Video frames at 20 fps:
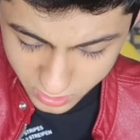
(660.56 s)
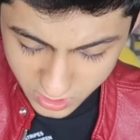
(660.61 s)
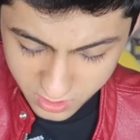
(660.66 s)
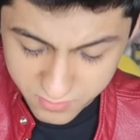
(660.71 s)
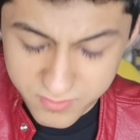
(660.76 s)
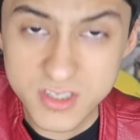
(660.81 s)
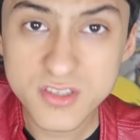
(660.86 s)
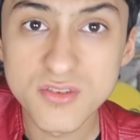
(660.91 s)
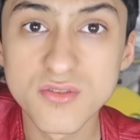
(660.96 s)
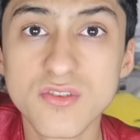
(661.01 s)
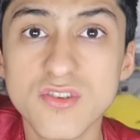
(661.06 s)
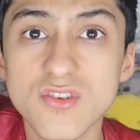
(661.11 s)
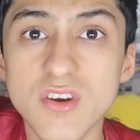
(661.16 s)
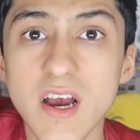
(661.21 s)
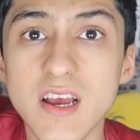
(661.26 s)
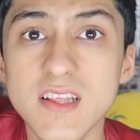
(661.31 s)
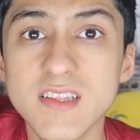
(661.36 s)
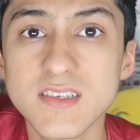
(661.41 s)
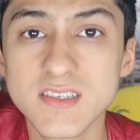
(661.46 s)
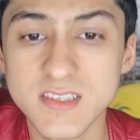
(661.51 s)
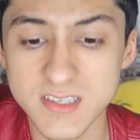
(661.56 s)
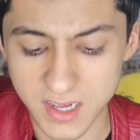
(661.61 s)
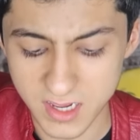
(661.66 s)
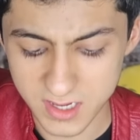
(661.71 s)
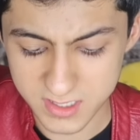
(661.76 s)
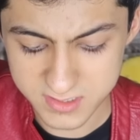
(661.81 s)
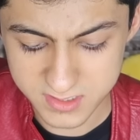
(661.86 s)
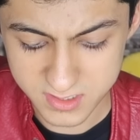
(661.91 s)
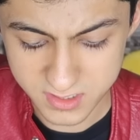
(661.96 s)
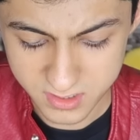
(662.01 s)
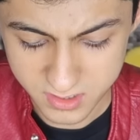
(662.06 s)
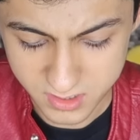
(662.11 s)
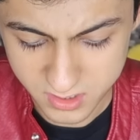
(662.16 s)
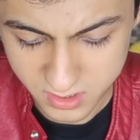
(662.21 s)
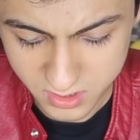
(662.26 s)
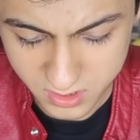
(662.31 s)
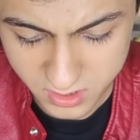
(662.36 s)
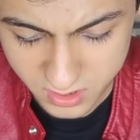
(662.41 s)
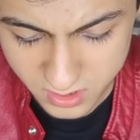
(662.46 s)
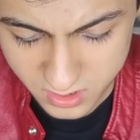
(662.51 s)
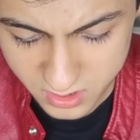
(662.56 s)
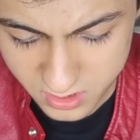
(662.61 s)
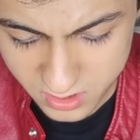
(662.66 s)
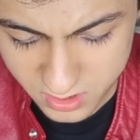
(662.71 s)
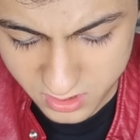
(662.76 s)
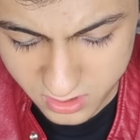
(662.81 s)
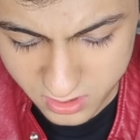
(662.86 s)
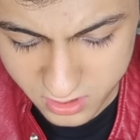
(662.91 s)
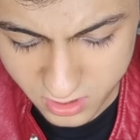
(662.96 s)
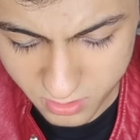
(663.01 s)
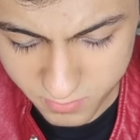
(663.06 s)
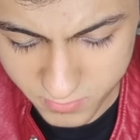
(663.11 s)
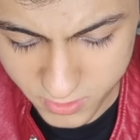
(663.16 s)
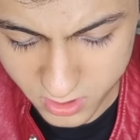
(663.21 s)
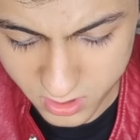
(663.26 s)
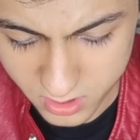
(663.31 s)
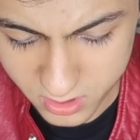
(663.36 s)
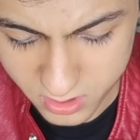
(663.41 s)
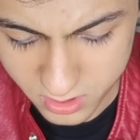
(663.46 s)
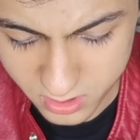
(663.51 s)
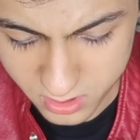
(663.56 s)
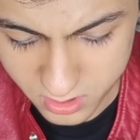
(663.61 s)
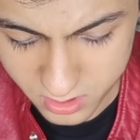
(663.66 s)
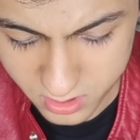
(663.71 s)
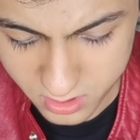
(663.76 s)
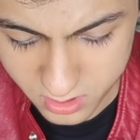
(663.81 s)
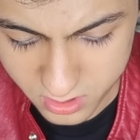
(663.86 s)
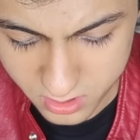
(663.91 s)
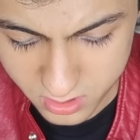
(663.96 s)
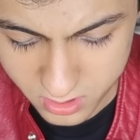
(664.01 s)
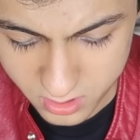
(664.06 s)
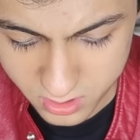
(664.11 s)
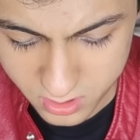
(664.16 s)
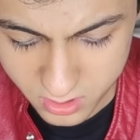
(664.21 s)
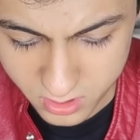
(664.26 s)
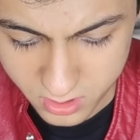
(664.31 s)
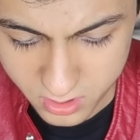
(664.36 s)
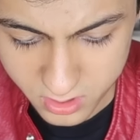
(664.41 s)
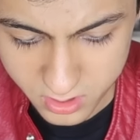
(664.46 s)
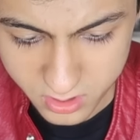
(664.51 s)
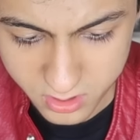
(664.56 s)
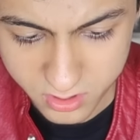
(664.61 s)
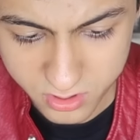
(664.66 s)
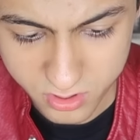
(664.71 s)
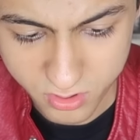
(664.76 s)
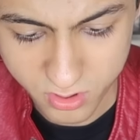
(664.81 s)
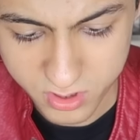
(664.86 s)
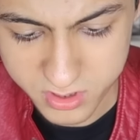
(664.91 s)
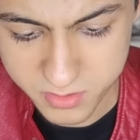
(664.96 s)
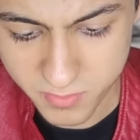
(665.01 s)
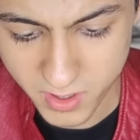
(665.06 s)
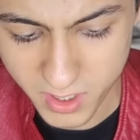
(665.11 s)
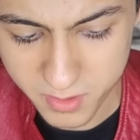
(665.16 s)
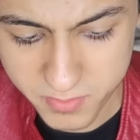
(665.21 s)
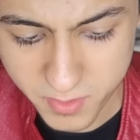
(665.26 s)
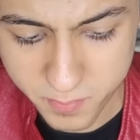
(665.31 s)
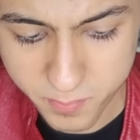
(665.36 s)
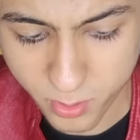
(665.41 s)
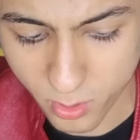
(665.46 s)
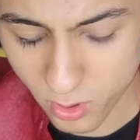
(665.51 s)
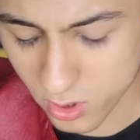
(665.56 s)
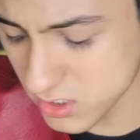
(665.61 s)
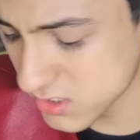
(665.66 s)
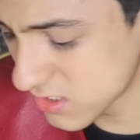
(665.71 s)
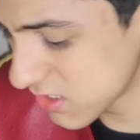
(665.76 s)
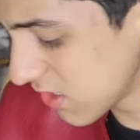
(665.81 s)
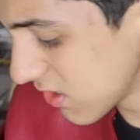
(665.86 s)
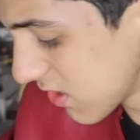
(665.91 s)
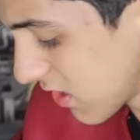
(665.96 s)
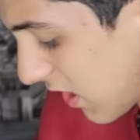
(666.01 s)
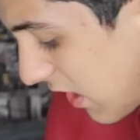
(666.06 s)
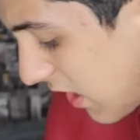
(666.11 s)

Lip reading: nervous to try this, guys. Come on. Yo, it might be poison,